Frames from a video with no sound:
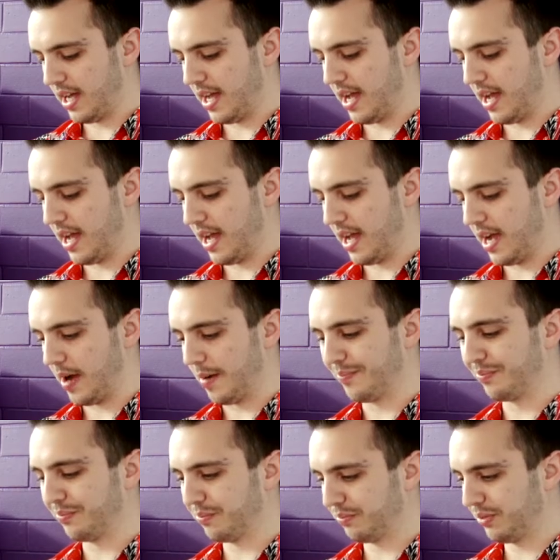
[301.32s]

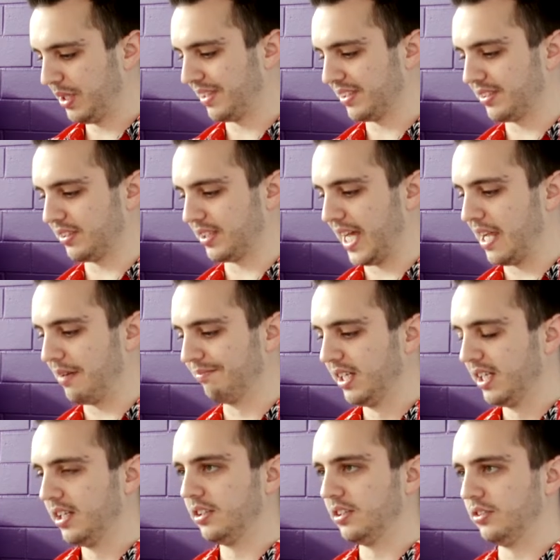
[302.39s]
pretty much the same.
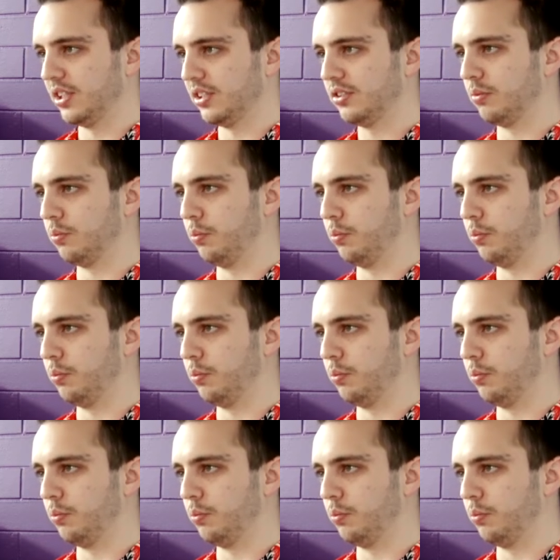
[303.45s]
You just,